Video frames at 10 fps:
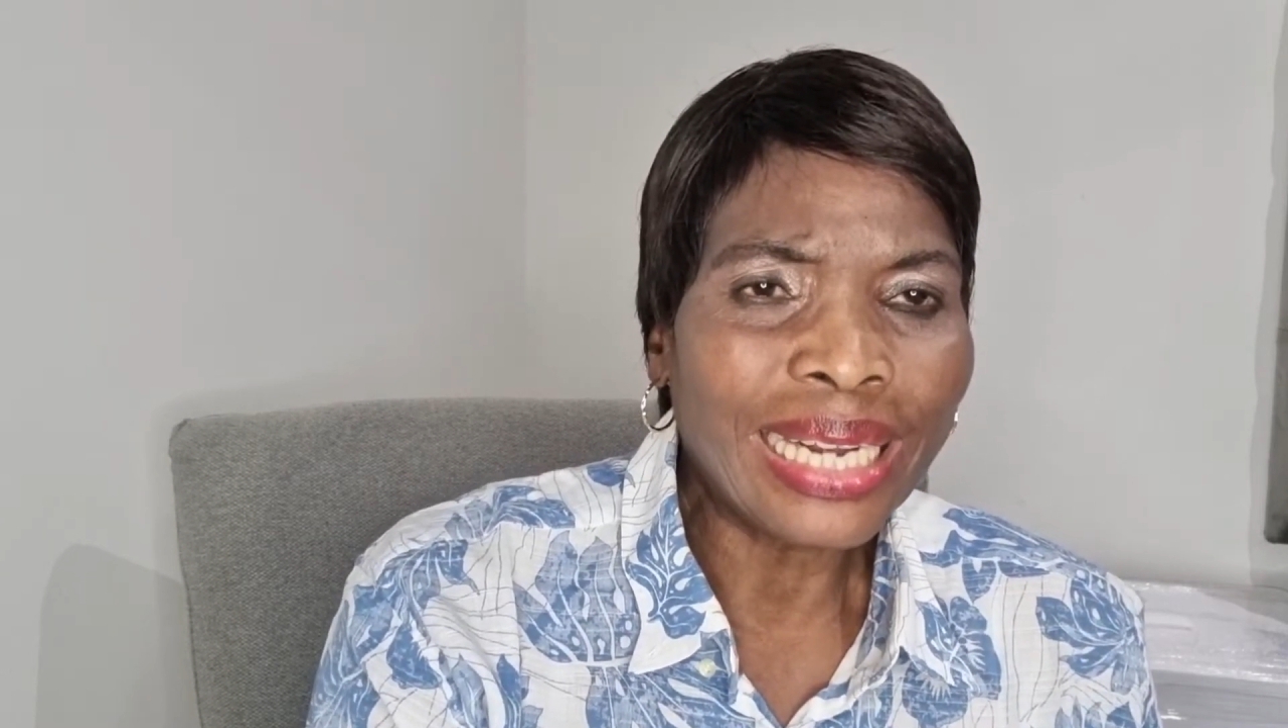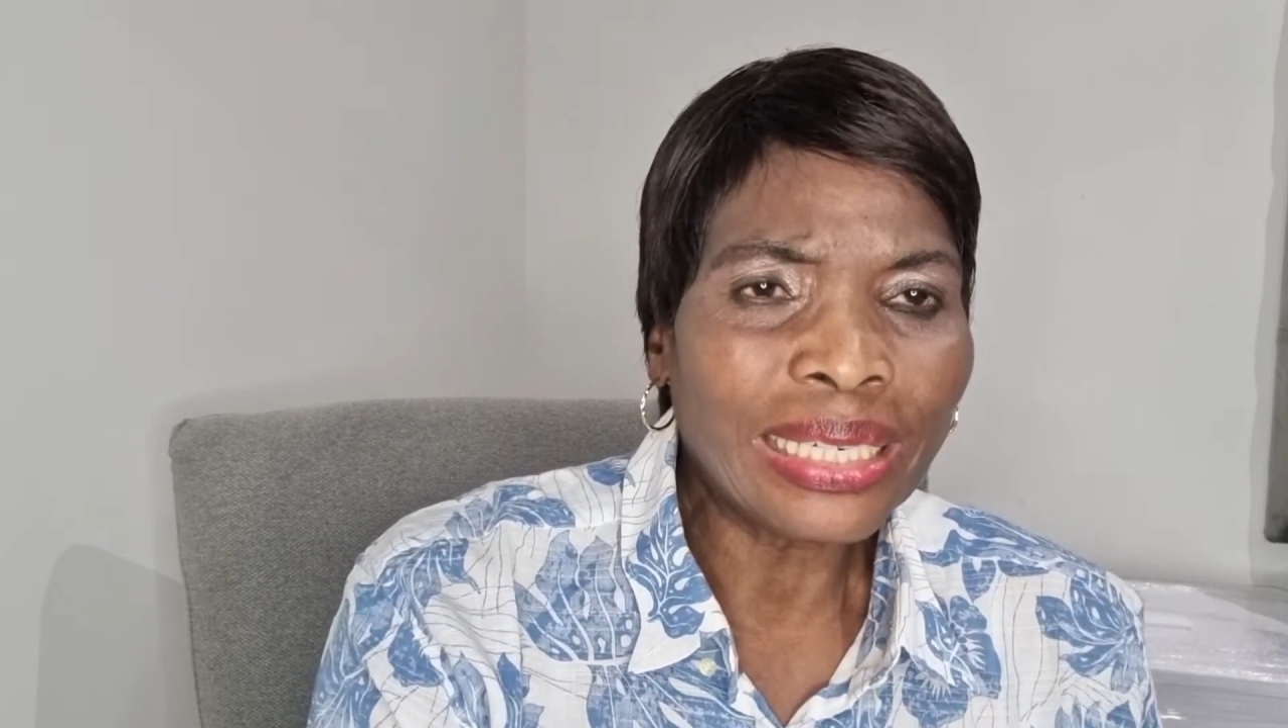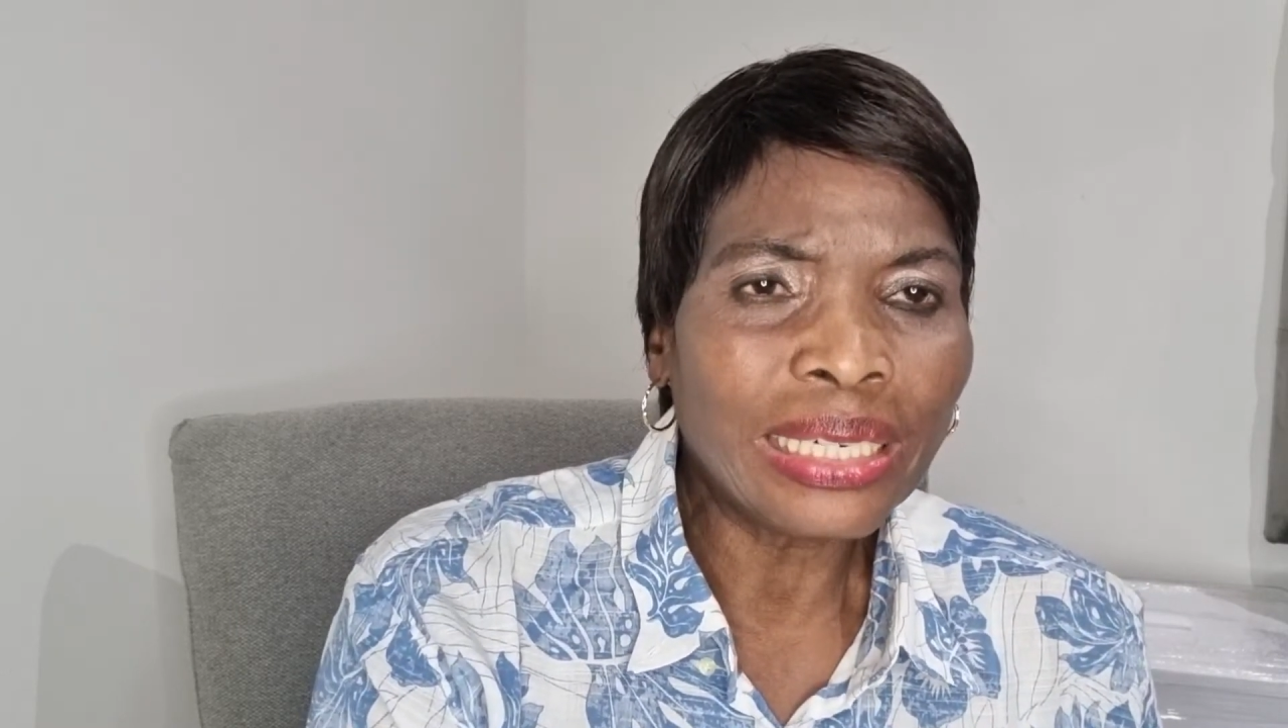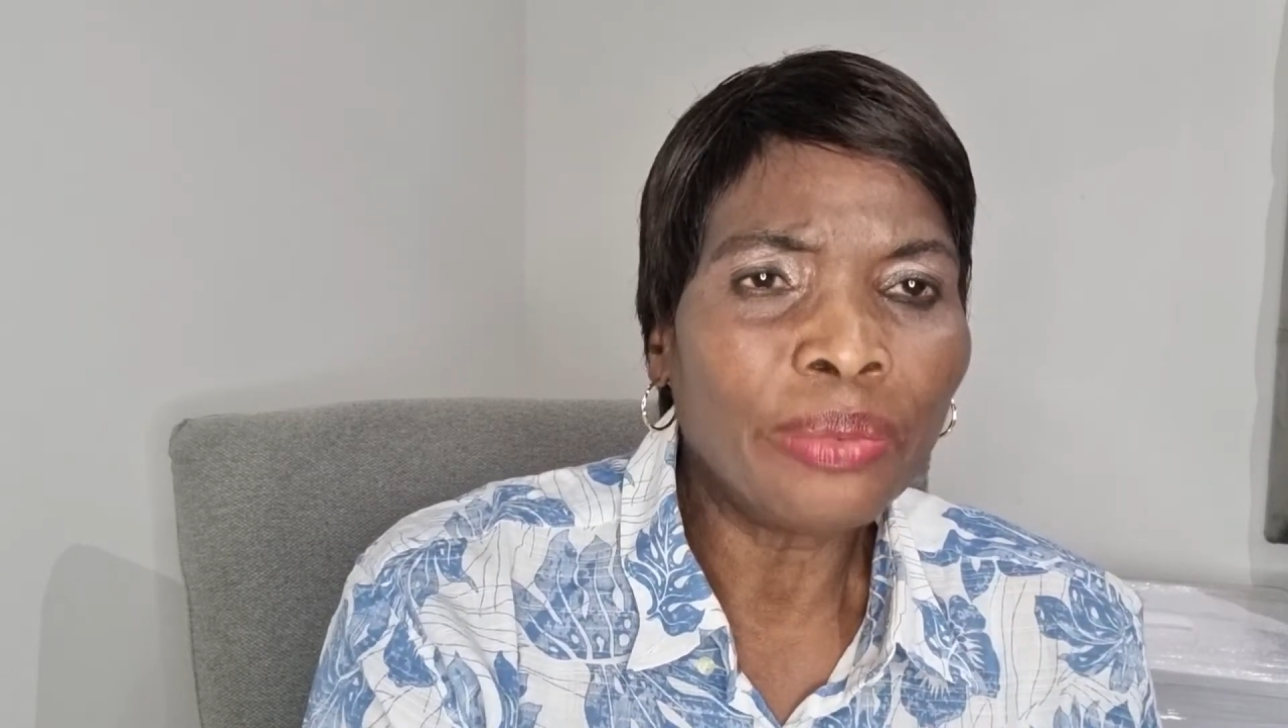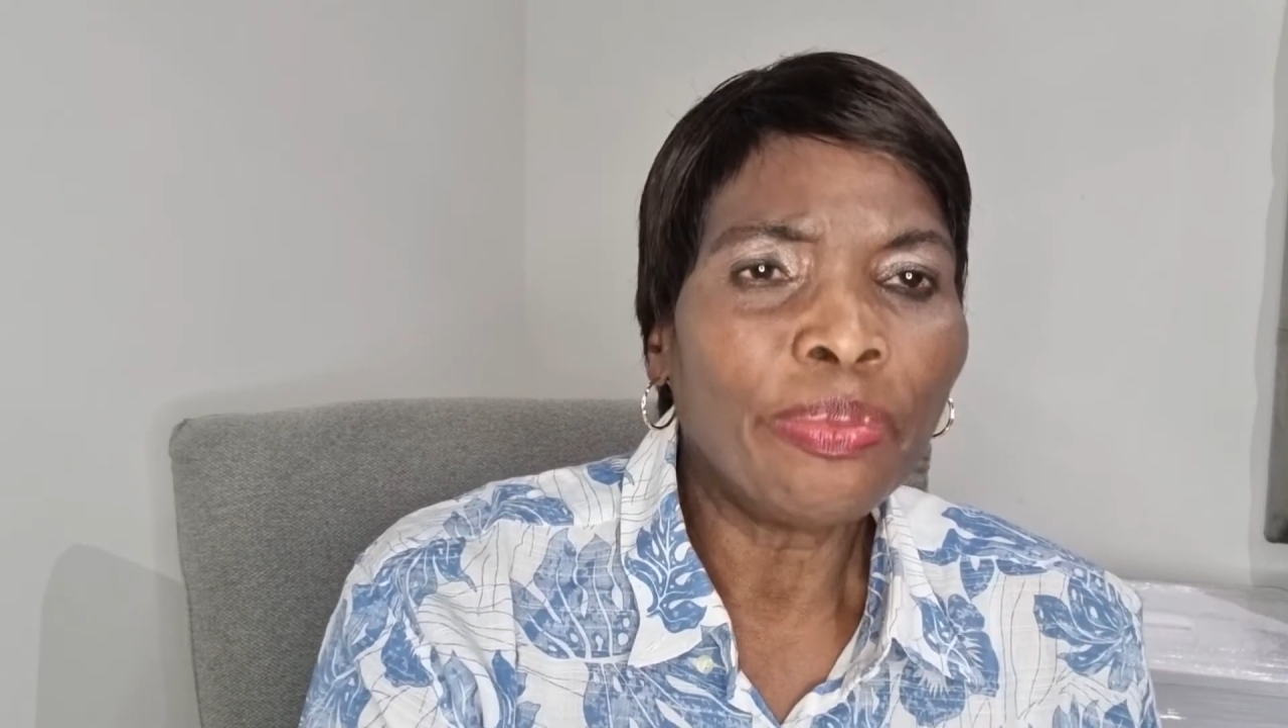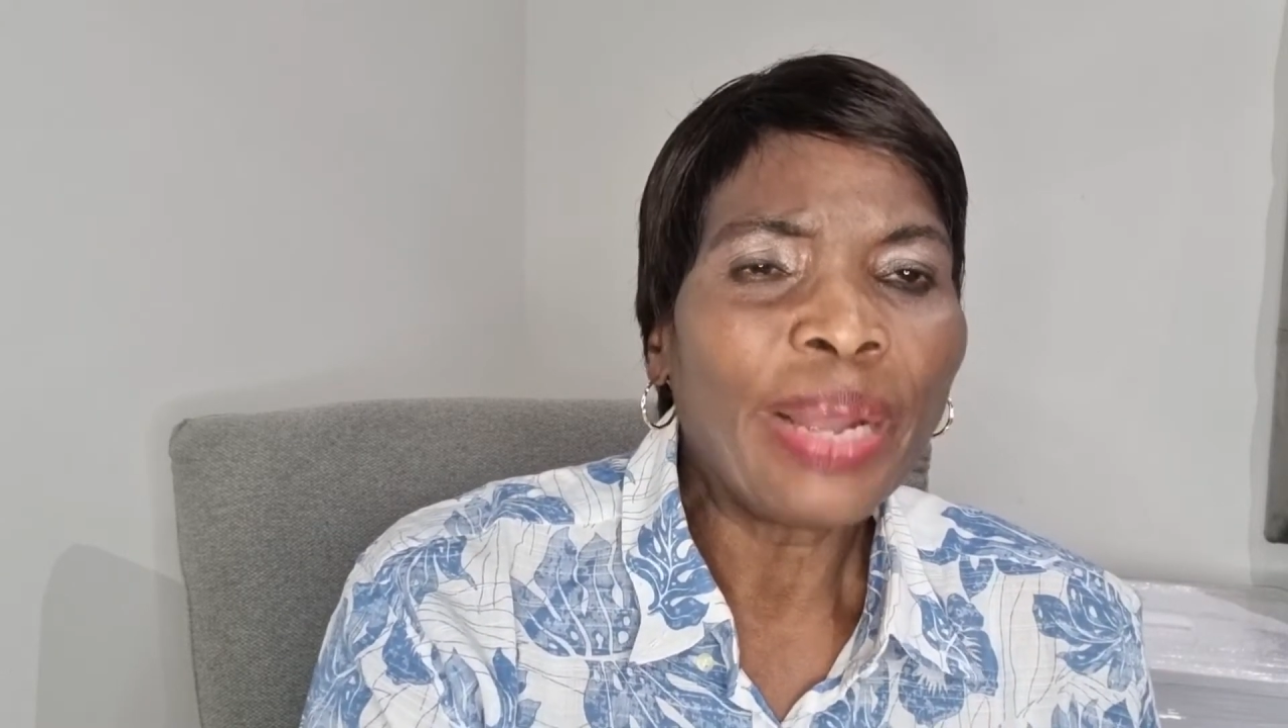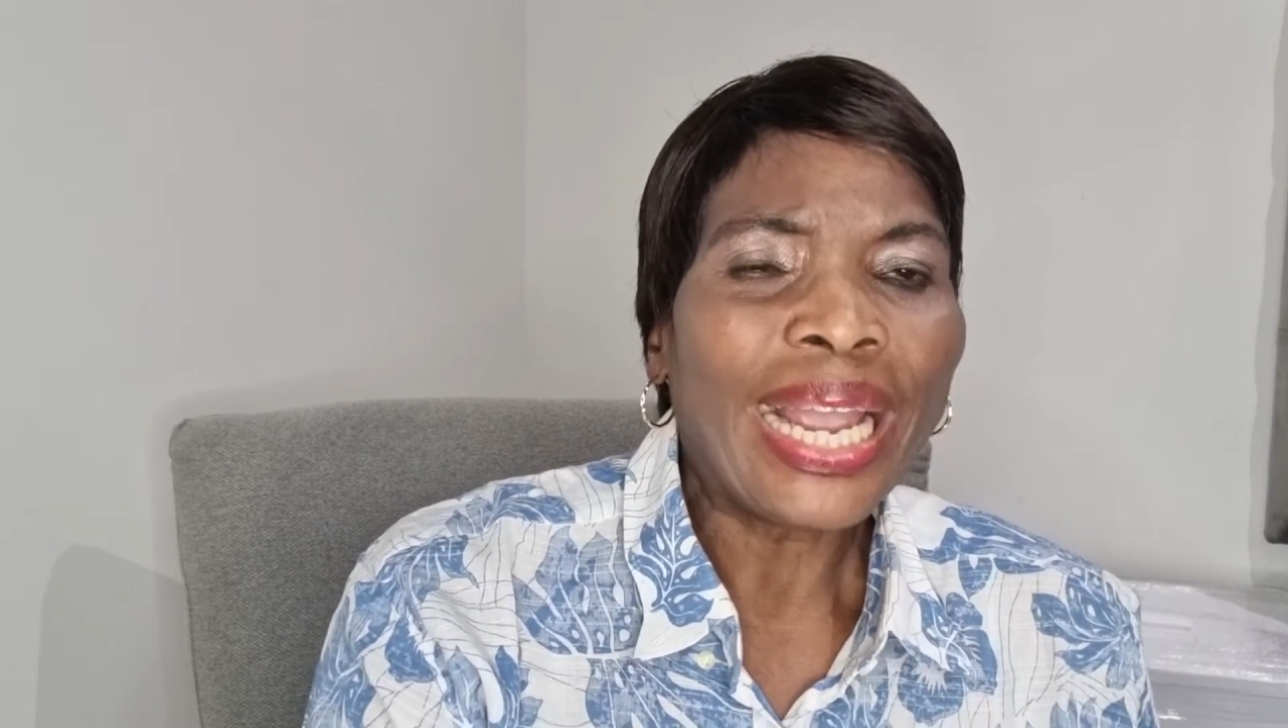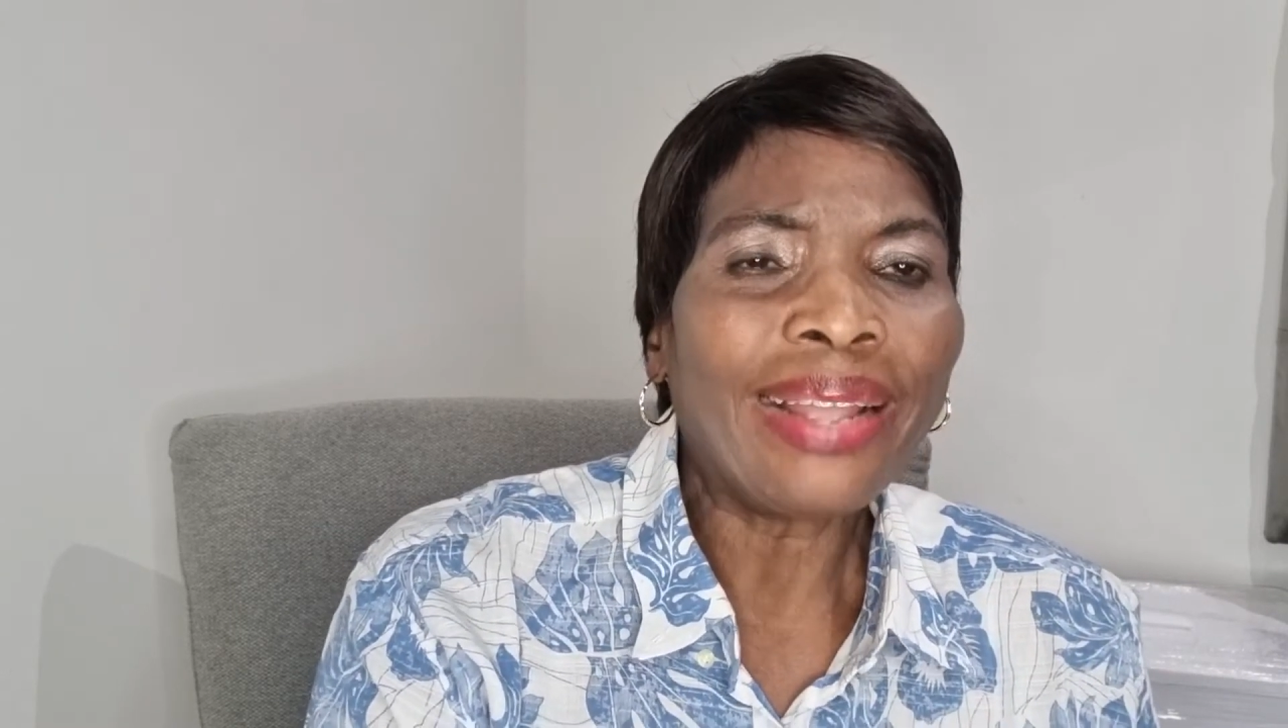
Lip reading: team,